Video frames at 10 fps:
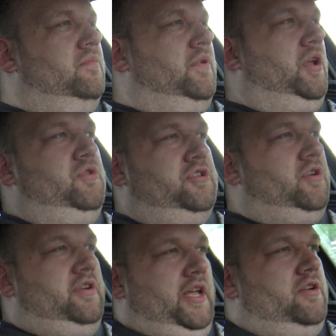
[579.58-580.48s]
It was just
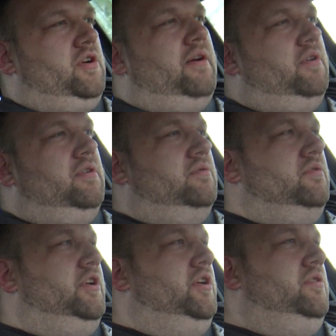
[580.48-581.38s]
her daily driver,
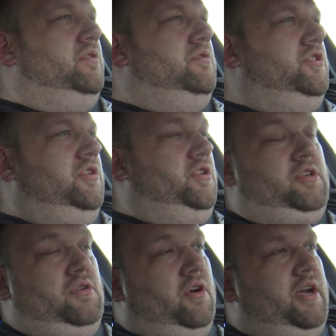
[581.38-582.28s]
and she
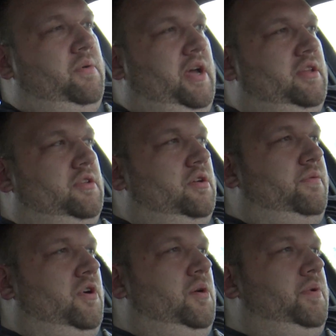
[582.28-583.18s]
did great. We had the thing
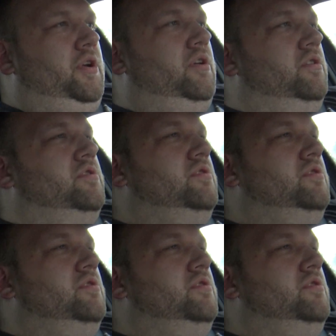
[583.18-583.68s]
for a couple years.